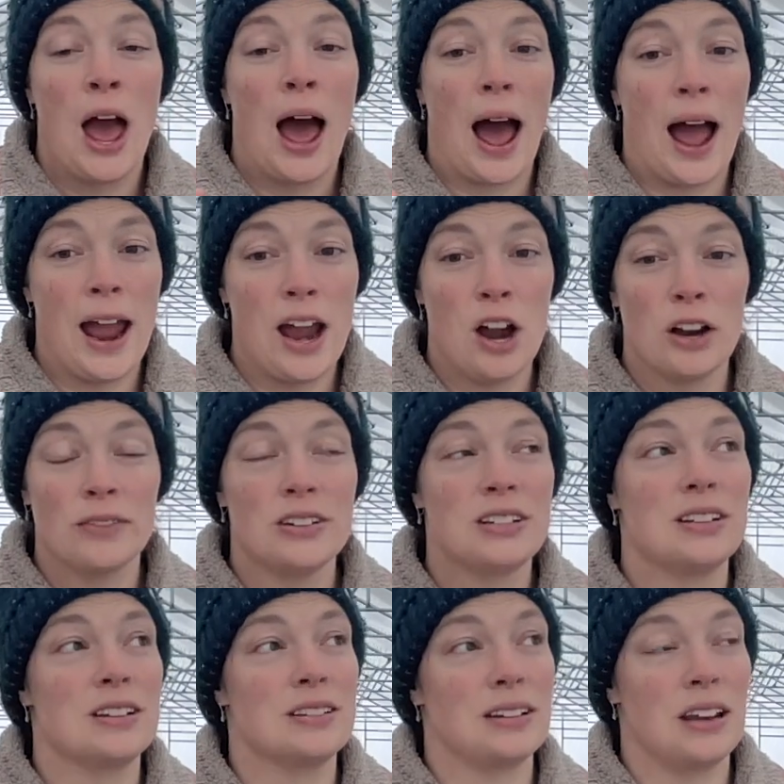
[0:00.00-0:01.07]
I harvest
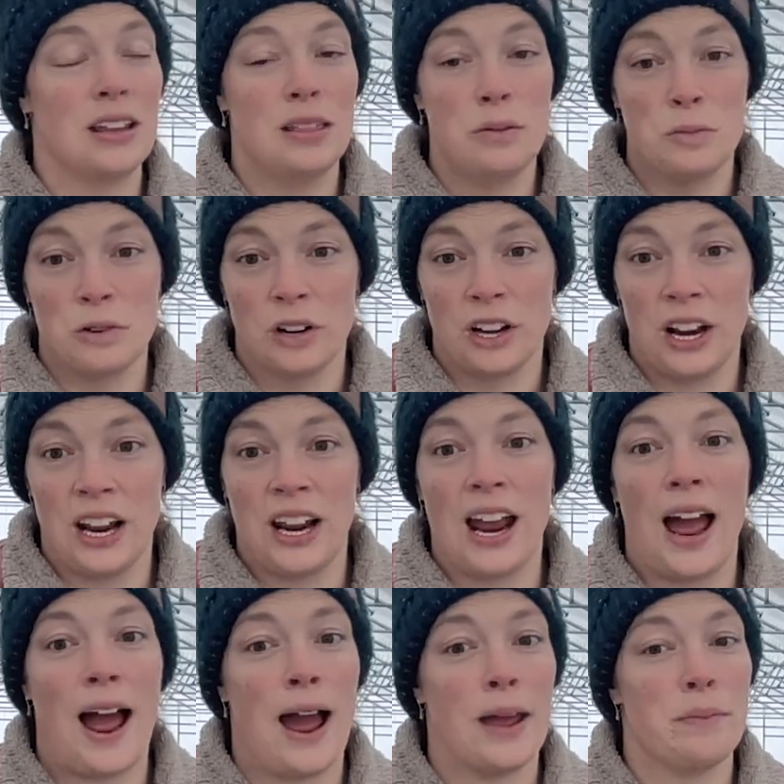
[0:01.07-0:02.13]
this in the morning,
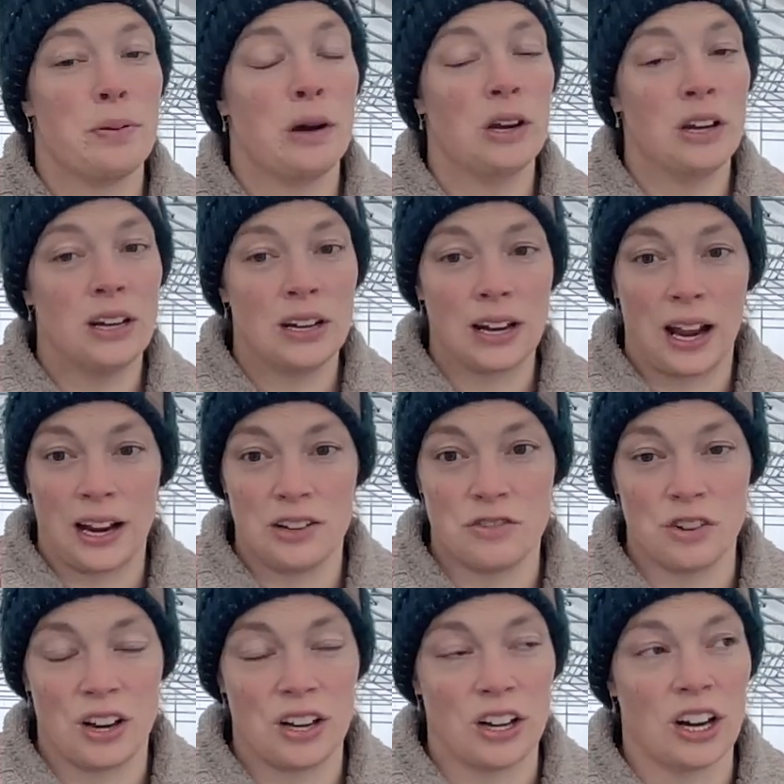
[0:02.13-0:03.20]
I put it in
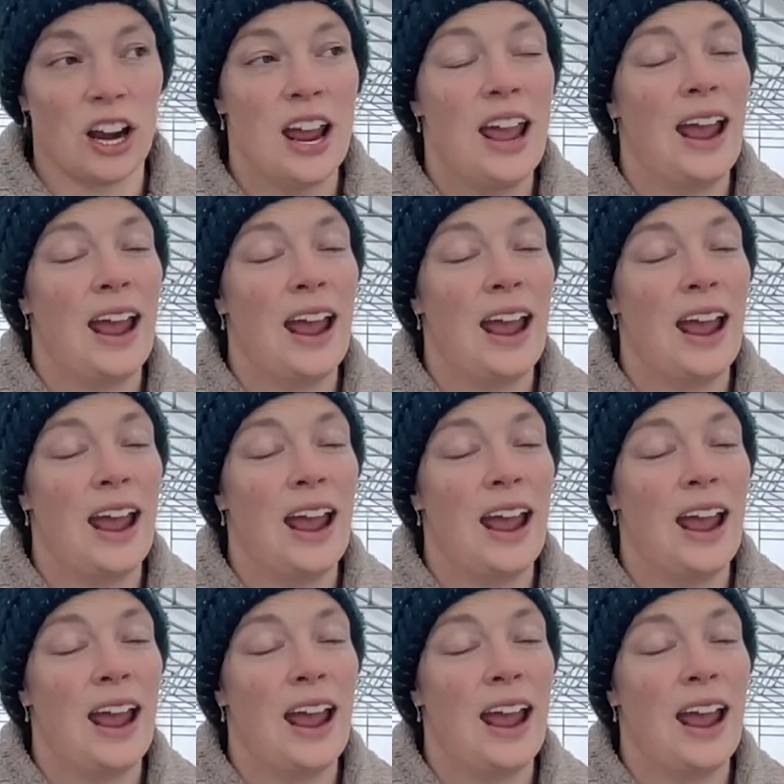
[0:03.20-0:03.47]
hydrator,